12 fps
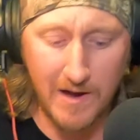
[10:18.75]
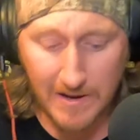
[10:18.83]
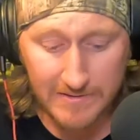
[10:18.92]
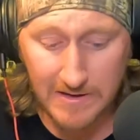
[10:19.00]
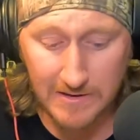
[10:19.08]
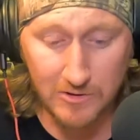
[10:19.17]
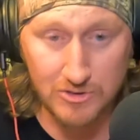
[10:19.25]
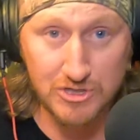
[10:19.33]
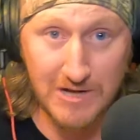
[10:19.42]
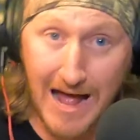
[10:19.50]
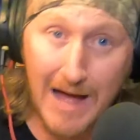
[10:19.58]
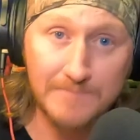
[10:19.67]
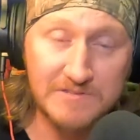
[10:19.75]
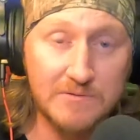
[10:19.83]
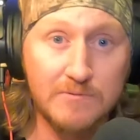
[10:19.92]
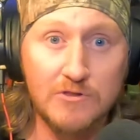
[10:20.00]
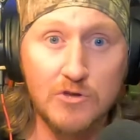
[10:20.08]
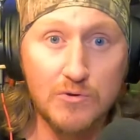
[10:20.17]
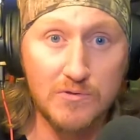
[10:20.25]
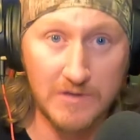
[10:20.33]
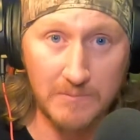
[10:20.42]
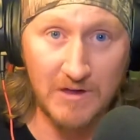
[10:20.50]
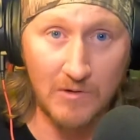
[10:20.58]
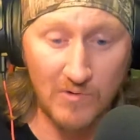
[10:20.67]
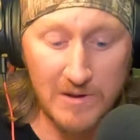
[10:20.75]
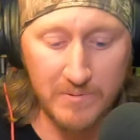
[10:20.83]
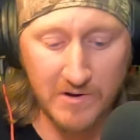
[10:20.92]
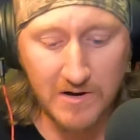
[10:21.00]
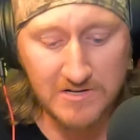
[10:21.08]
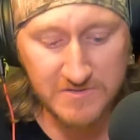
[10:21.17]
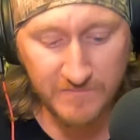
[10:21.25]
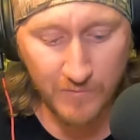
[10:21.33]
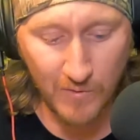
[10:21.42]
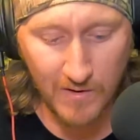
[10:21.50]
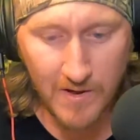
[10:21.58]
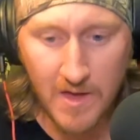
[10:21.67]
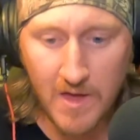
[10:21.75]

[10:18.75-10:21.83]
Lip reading: I think there should absolutely be a repercussion for it.